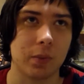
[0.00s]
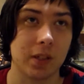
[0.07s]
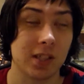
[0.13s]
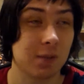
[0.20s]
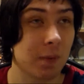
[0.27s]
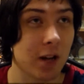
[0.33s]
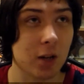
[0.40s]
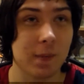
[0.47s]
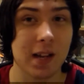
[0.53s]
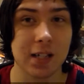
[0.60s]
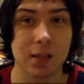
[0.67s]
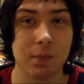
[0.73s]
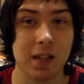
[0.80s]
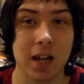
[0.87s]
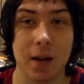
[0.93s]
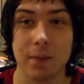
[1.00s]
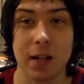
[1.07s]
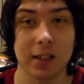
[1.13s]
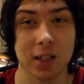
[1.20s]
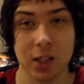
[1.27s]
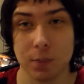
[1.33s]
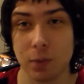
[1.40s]
But Spider-Man, to me, I'm
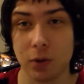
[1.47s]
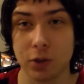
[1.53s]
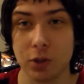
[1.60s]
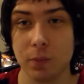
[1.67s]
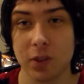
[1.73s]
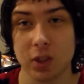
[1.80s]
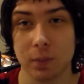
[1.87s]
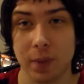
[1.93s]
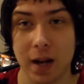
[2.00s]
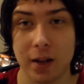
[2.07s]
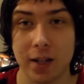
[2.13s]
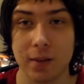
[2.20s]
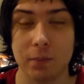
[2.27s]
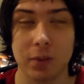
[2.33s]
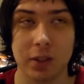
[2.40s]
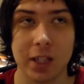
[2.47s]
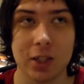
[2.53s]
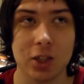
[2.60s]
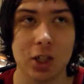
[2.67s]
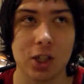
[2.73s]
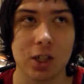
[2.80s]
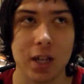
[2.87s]
not going to spoil too much about him, but
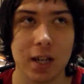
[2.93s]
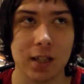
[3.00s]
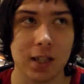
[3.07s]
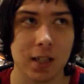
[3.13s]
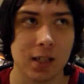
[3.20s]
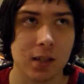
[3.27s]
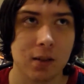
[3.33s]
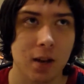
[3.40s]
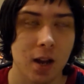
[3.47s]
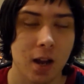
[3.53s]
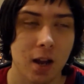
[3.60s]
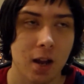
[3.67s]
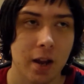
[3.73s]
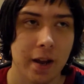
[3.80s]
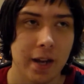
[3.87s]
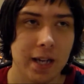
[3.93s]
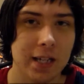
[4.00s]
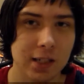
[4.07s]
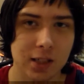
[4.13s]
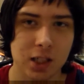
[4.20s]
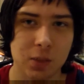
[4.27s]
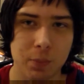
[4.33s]
let's just say this.
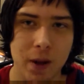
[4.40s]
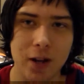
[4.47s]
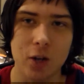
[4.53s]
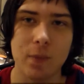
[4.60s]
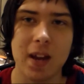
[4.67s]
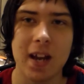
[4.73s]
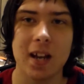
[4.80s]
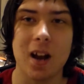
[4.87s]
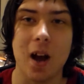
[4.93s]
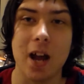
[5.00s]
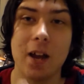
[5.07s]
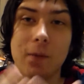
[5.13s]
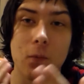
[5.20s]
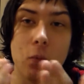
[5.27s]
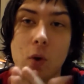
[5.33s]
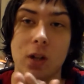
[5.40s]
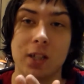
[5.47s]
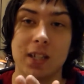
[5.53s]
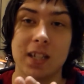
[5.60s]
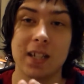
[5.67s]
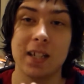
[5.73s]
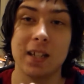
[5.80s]
He's the Spider-Man I have
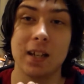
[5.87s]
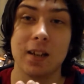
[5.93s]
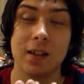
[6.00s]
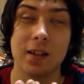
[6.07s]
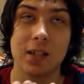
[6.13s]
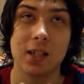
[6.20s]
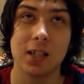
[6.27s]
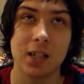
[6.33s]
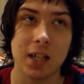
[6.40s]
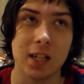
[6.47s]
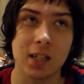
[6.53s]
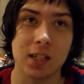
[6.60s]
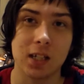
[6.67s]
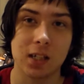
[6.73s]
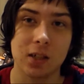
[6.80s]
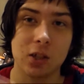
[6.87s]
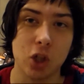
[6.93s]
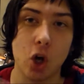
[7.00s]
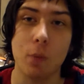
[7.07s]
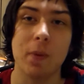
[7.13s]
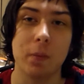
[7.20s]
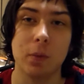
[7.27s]
wanted since
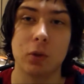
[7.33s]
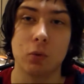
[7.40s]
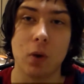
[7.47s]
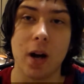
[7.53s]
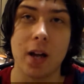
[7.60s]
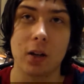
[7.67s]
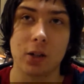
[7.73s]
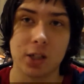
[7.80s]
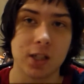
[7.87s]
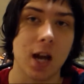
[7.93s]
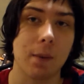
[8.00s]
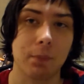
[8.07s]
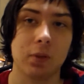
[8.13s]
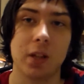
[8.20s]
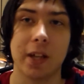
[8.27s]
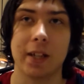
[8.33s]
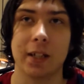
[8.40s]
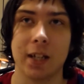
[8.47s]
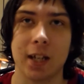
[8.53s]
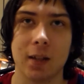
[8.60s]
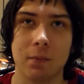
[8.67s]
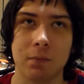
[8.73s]
Tobey Maguire stopped
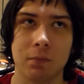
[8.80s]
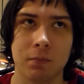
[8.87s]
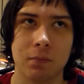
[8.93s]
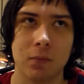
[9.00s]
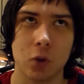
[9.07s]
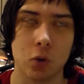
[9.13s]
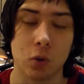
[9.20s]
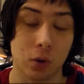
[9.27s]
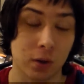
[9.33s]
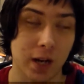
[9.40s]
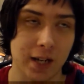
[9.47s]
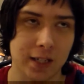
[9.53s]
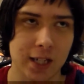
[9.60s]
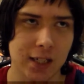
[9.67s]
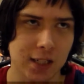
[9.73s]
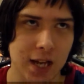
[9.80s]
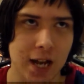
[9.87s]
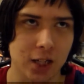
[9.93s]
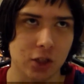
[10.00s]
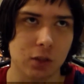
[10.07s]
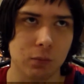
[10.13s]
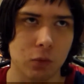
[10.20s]
playing him, or I guess
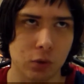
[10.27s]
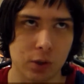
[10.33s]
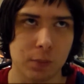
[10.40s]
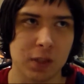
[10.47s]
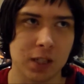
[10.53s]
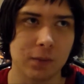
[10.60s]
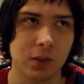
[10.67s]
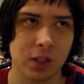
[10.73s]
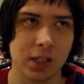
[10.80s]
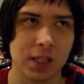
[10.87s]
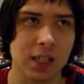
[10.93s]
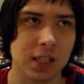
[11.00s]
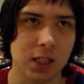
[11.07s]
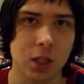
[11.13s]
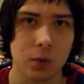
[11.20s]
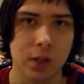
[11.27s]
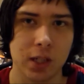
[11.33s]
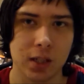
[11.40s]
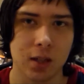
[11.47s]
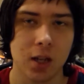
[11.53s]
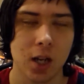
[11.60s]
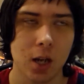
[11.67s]
actually more specifically since
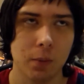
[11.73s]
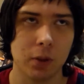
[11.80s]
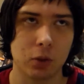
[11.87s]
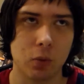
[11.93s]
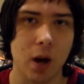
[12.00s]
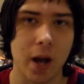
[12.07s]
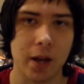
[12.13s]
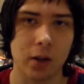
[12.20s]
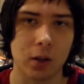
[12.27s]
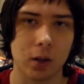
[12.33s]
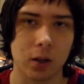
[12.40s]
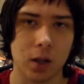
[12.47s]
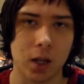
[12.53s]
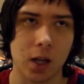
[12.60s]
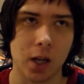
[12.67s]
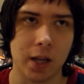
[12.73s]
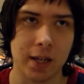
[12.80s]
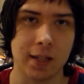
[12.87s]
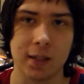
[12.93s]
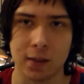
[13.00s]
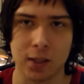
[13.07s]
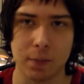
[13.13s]
Tobey Maguire
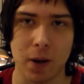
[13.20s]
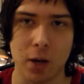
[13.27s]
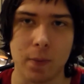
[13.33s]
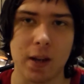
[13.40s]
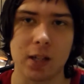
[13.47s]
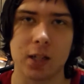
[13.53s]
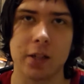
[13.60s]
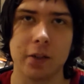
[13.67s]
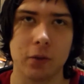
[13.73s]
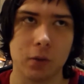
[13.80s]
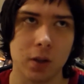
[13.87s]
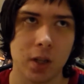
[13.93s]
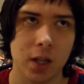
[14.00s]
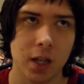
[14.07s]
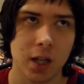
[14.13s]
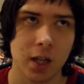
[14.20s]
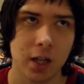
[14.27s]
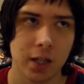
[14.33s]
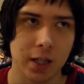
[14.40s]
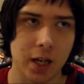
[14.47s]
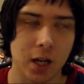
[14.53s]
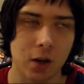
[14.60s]
in Spider-Man 2.
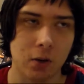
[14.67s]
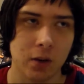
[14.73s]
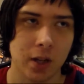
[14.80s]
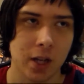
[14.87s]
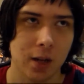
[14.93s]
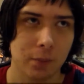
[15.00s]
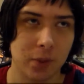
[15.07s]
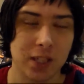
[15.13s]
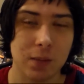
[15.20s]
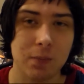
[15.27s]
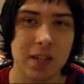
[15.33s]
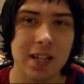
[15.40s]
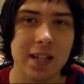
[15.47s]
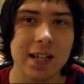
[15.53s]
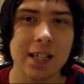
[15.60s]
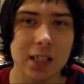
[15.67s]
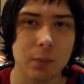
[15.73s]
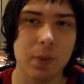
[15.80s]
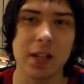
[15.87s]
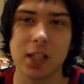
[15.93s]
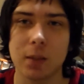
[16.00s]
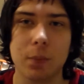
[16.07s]
You know, But to me, he's the
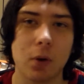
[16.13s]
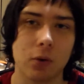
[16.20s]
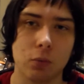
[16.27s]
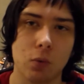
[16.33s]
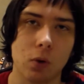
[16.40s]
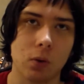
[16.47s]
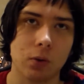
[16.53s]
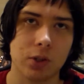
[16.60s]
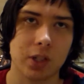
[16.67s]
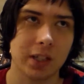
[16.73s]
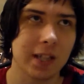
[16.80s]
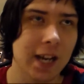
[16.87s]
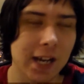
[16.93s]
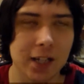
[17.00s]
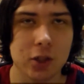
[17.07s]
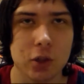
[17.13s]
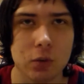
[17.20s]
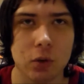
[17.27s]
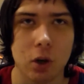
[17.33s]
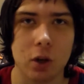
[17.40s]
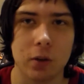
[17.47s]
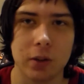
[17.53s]
best of both worlds. Like Andrew
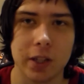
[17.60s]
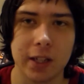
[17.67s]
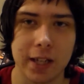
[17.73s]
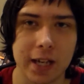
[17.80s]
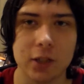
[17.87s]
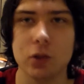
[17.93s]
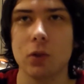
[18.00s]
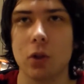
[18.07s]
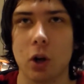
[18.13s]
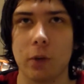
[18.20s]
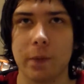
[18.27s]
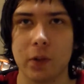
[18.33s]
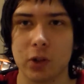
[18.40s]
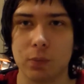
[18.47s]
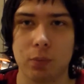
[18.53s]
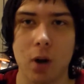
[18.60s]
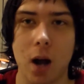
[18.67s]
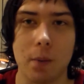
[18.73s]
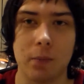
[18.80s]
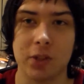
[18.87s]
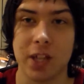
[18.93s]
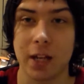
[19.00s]
Garfield's
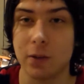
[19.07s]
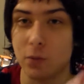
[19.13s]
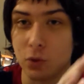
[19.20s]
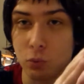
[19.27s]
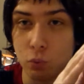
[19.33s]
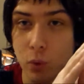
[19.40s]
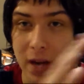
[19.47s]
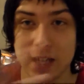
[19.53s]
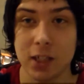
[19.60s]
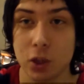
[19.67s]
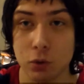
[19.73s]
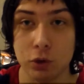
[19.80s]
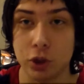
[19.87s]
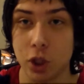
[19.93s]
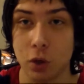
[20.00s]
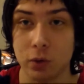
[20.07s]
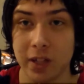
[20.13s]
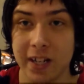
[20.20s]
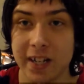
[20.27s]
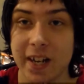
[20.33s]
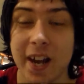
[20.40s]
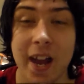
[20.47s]
problem was that he was way too
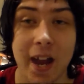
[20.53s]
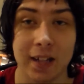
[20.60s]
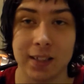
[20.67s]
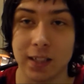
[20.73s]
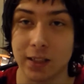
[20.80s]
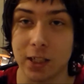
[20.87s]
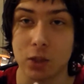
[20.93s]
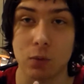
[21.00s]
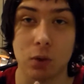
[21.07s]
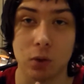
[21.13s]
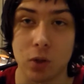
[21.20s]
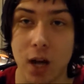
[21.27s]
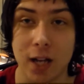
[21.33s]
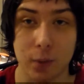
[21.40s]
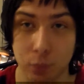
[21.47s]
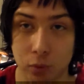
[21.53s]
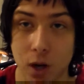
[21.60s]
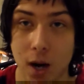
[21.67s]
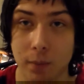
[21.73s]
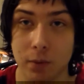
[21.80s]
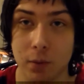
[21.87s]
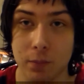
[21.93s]
jokey, and that led to a lot of
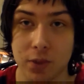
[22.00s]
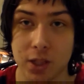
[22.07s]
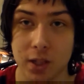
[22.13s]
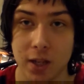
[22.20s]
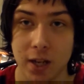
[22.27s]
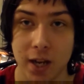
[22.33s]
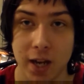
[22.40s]
problems.